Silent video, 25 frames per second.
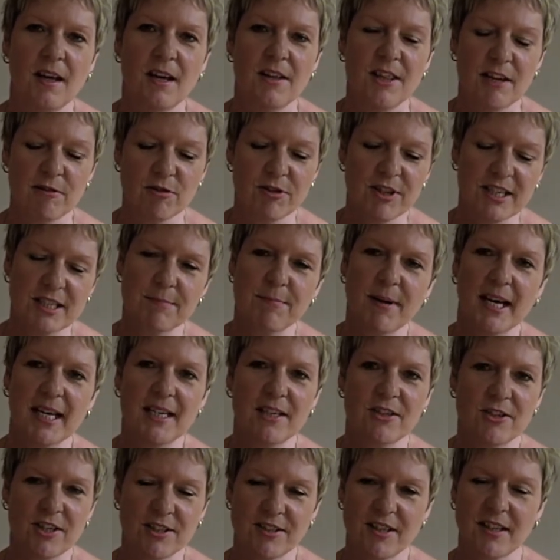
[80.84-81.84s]
They're on this
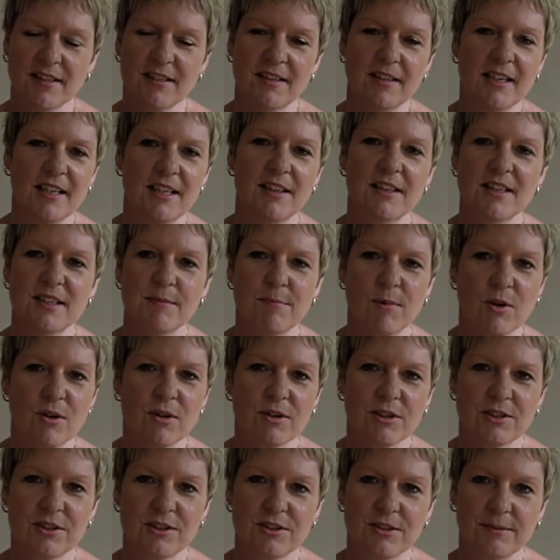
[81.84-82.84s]
page just underneath this
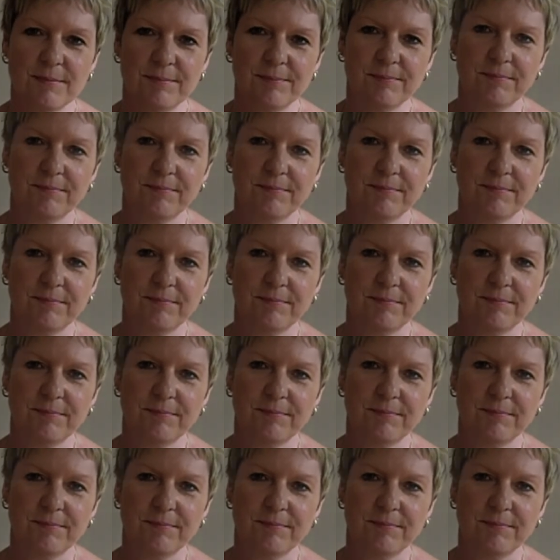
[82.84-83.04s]
box.